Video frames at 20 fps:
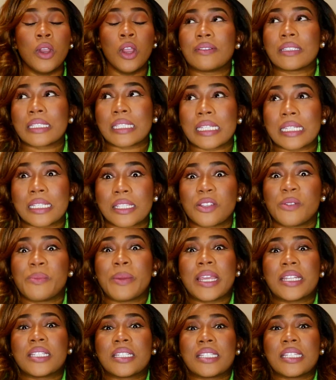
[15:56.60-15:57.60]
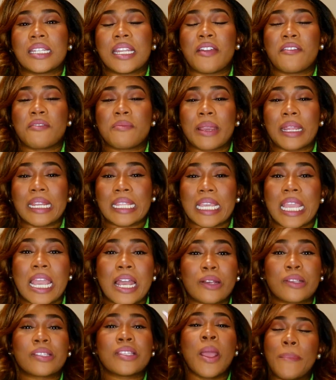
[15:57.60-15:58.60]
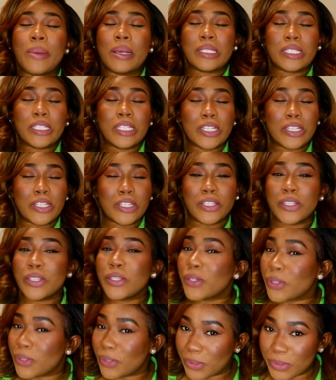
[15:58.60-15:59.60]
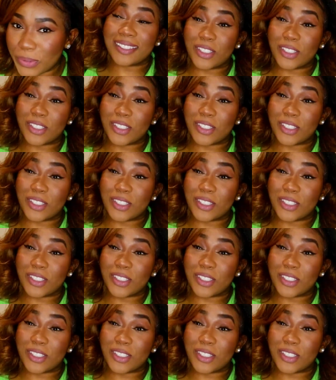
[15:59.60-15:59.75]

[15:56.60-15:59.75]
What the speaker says: Obviously it's your majesty to everybody else, but to you,